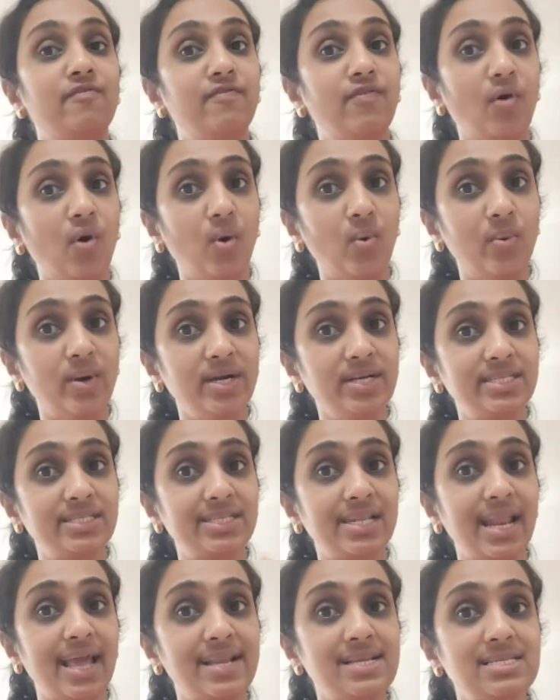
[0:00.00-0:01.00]
forward
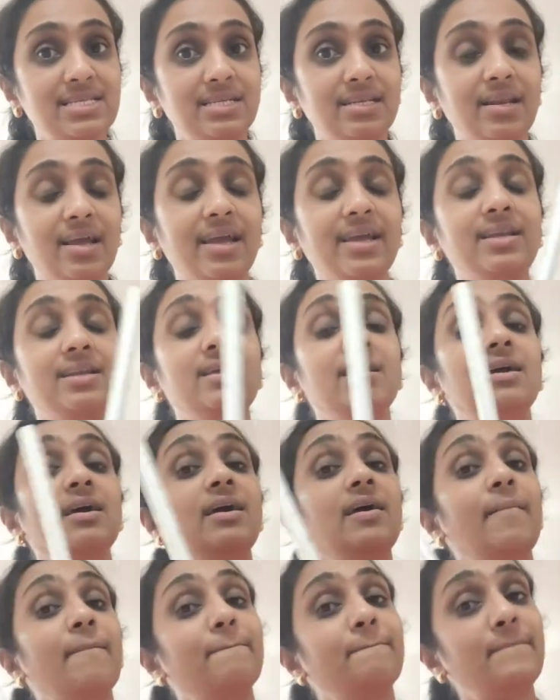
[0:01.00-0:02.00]
slanting line,
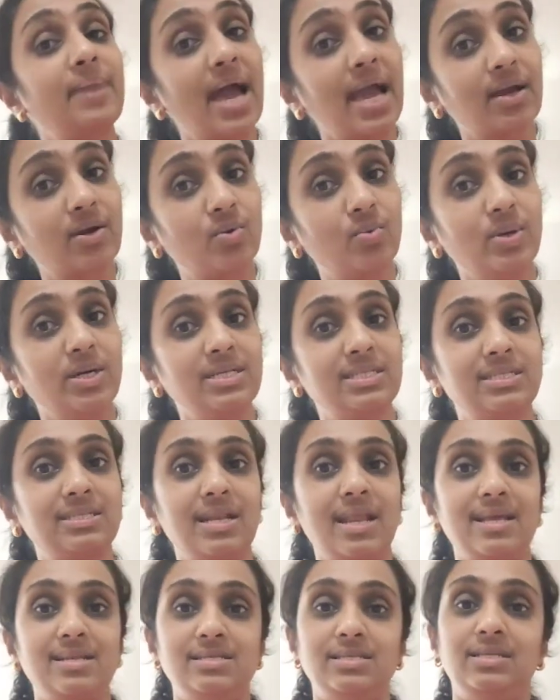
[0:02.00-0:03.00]
backward
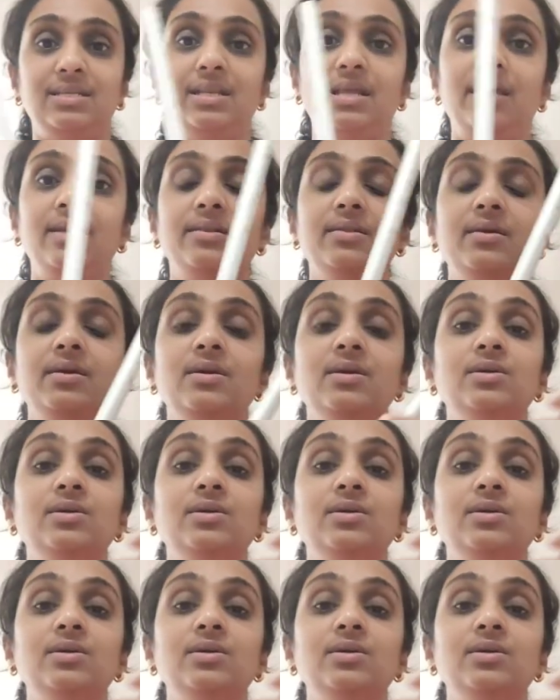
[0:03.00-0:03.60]
slanting line.